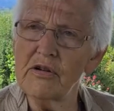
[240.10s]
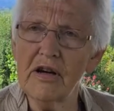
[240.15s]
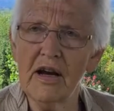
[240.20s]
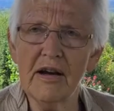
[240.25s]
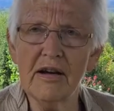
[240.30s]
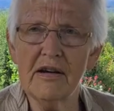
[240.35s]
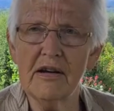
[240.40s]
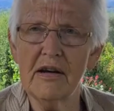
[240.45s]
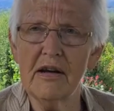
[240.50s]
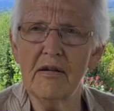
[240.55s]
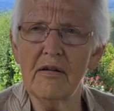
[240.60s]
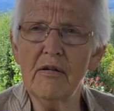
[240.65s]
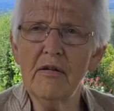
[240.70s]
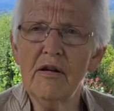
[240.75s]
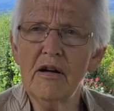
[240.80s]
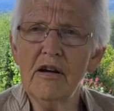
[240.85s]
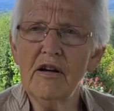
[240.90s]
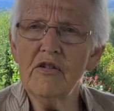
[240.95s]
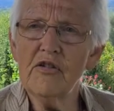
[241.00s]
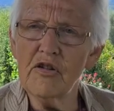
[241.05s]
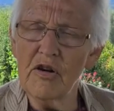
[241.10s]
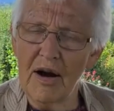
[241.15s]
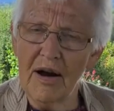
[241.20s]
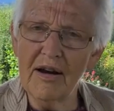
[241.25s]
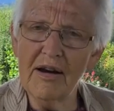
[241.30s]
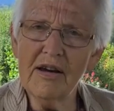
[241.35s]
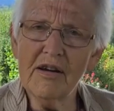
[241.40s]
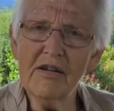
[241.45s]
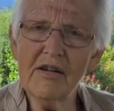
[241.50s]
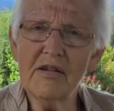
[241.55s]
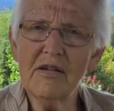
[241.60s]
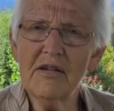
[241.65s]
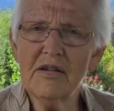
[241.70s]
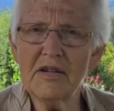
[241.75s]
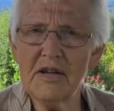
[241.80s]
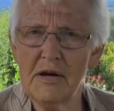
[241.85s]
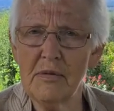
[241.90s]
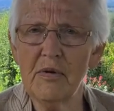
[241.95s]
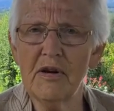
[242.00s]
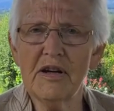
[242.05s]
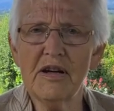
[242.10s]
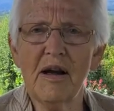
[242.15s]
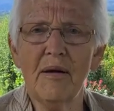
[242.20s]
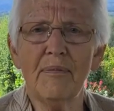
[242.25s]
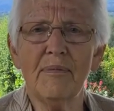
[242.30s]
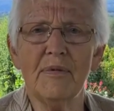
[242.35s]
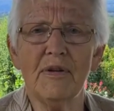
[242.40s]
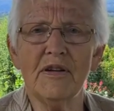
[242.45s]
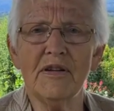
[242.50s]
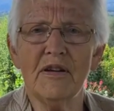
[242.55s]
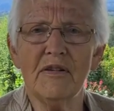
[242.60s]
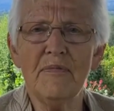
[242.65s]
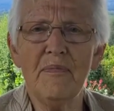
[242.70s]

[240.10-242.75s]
idea. Try it, see what happens.